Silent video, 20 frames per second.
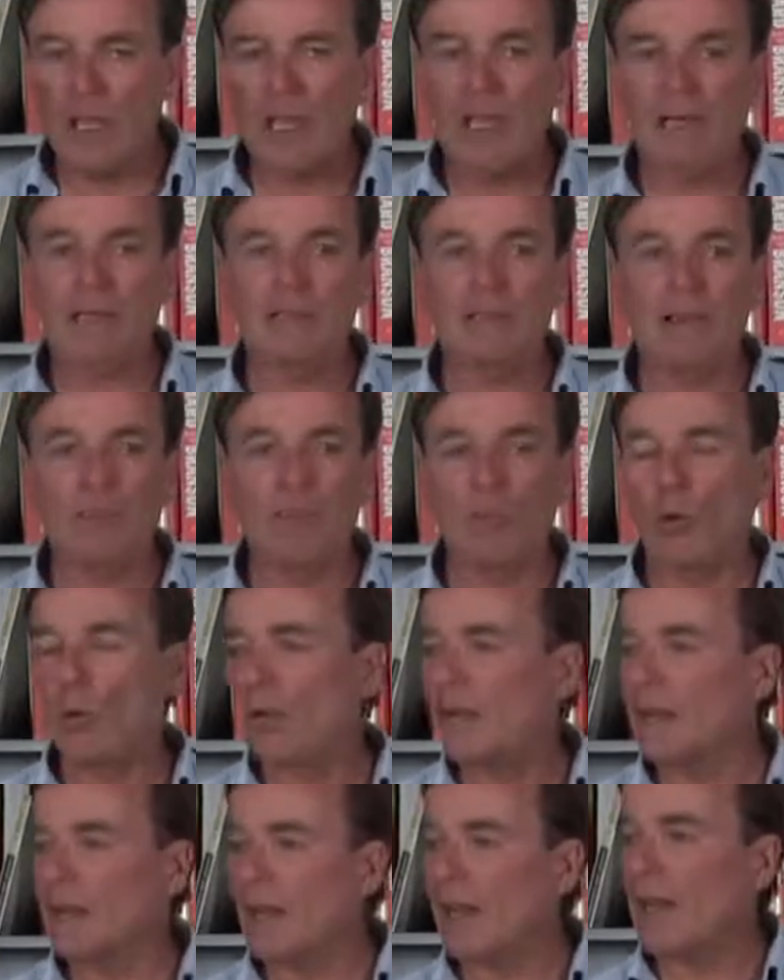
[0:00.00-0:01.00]
and at some
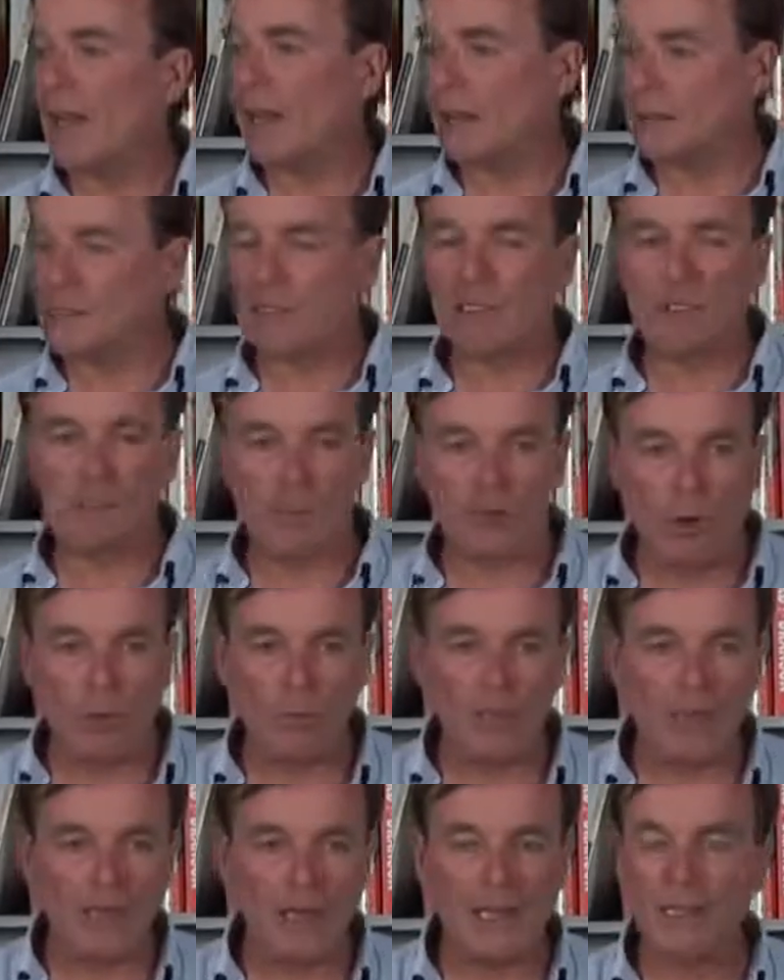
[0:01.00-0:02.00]
point that had to
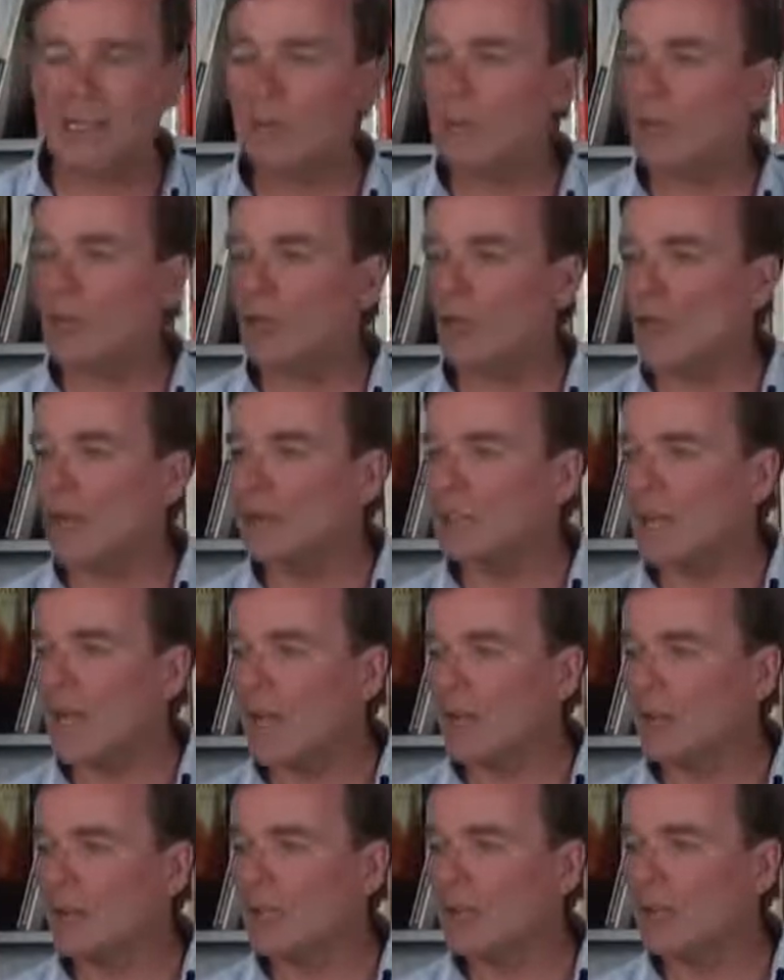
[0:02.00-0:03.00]
stop, that had to be
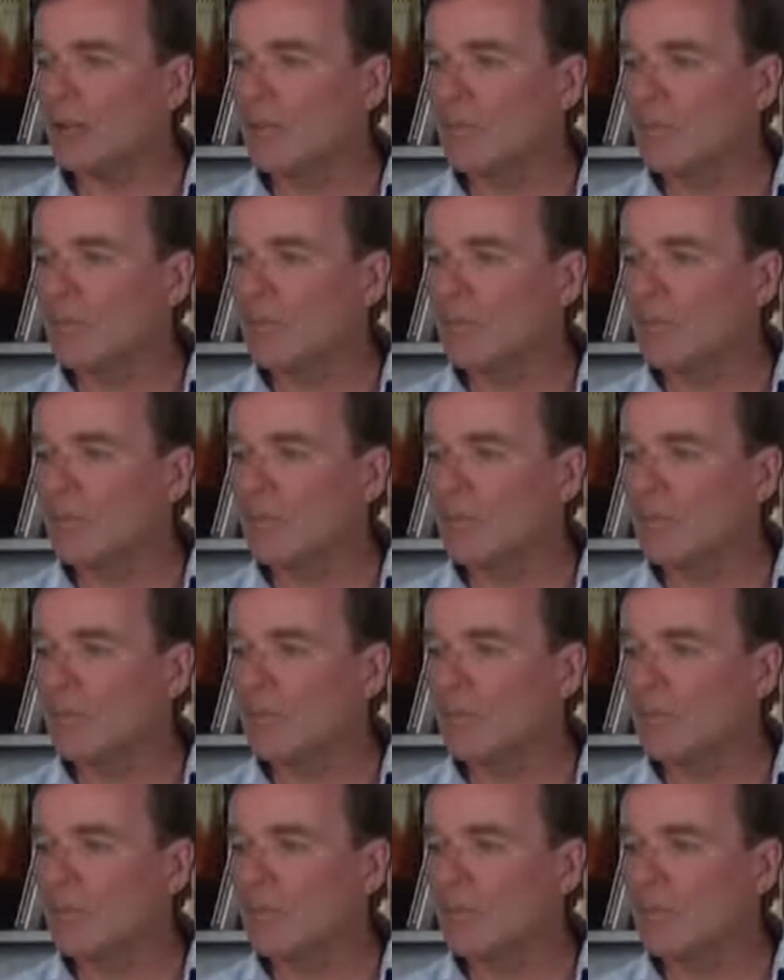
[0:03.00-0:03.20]
curtailed.